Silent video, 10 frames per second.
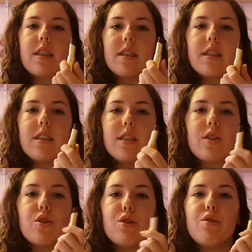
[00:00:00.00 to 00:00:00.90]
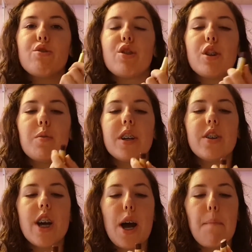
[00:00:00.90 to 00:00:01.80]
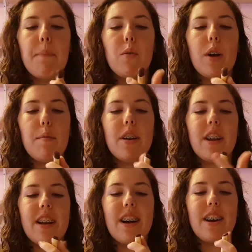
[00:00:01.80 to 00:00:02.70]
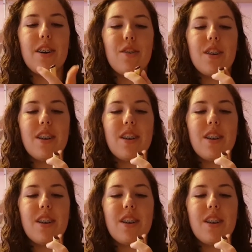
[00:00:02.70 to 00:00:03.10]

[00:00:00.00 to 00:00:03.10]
This is good during the winter time, but when I'm on a night out,